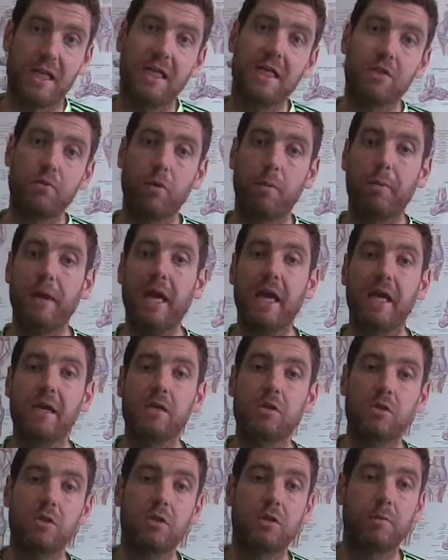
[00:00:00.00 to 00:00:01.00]
And that's what
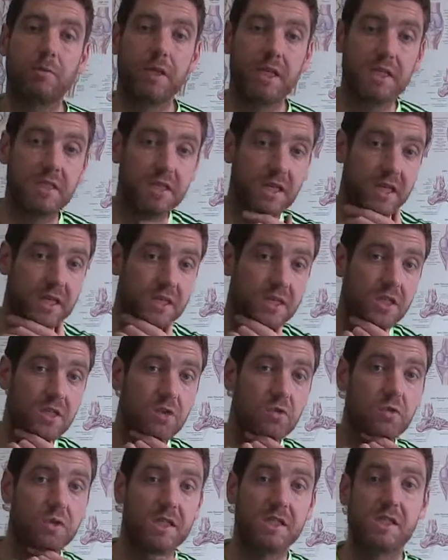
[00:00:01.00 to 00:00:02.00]
pain is ultimately designed to
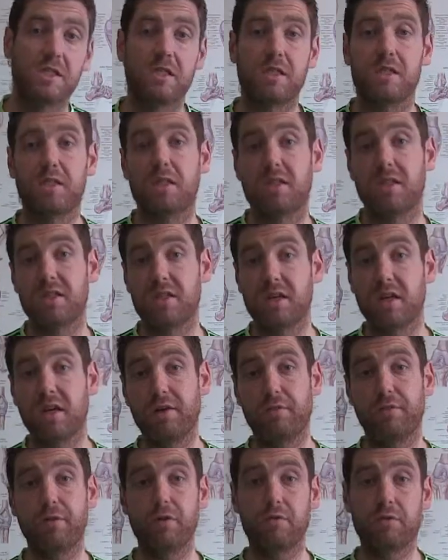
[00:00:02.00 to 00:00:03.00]
do. It's
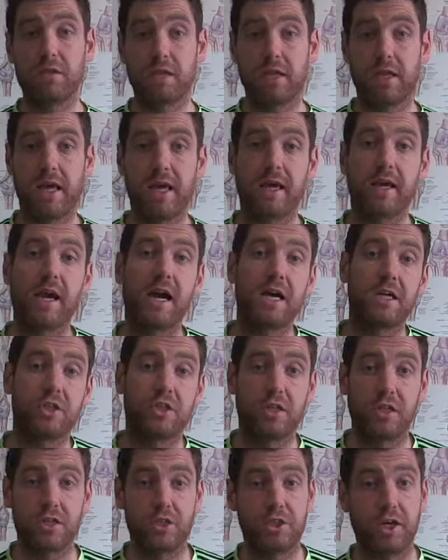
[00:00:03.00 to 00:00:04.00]
designed for you to take
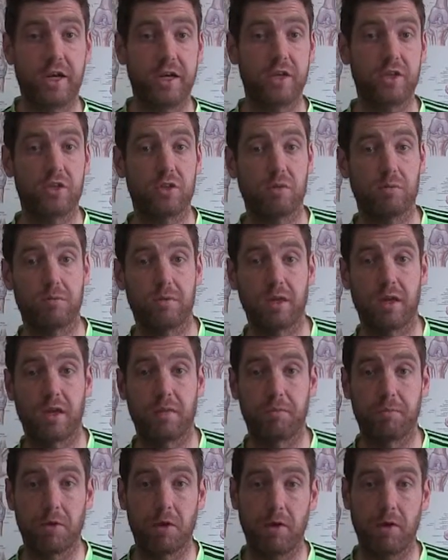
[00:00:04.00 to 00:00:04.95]
action and change something.